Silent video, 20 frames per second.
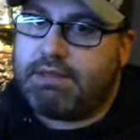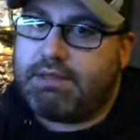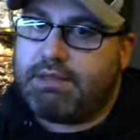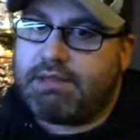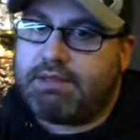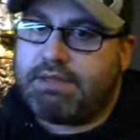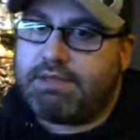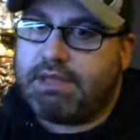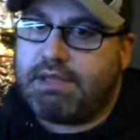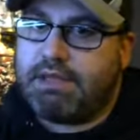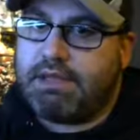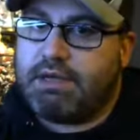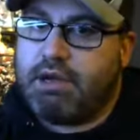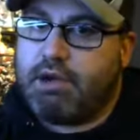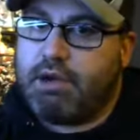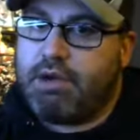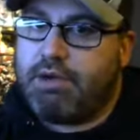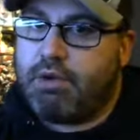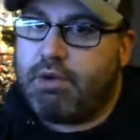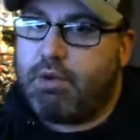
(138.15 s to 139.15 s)
the
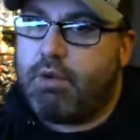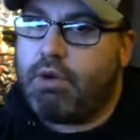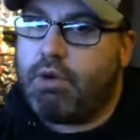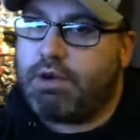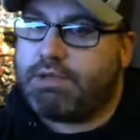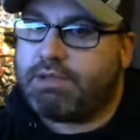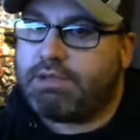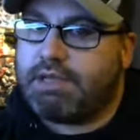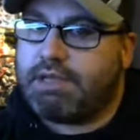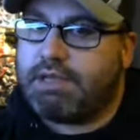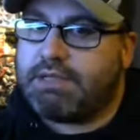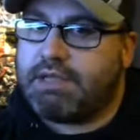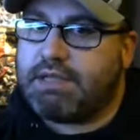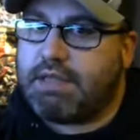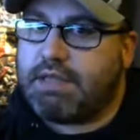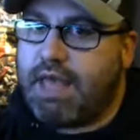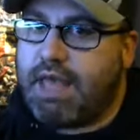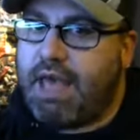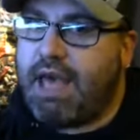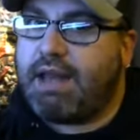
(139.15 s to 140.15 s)
secondary door inside to
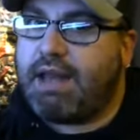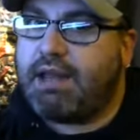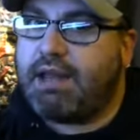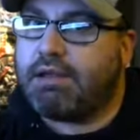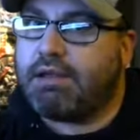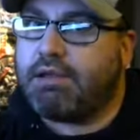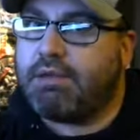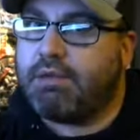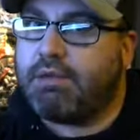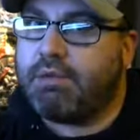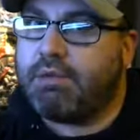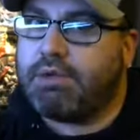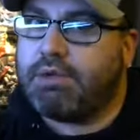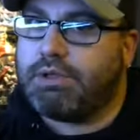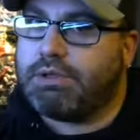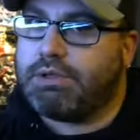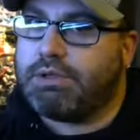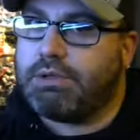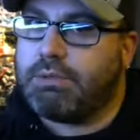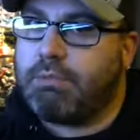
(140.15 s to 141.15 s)
the attic
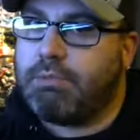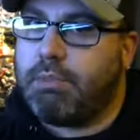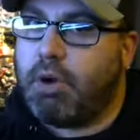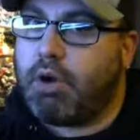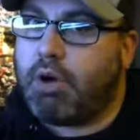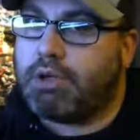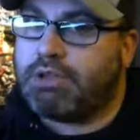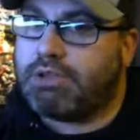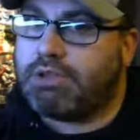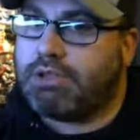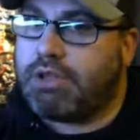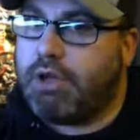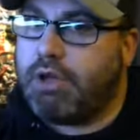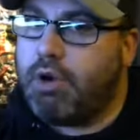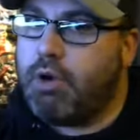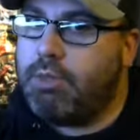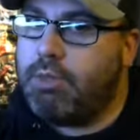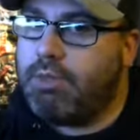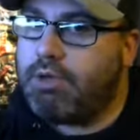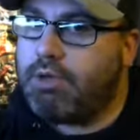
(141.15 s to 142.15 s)
was partially
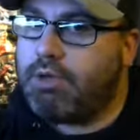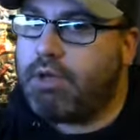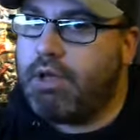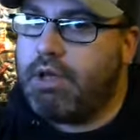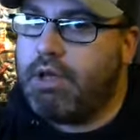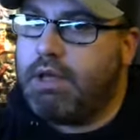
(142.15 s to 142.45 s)
open,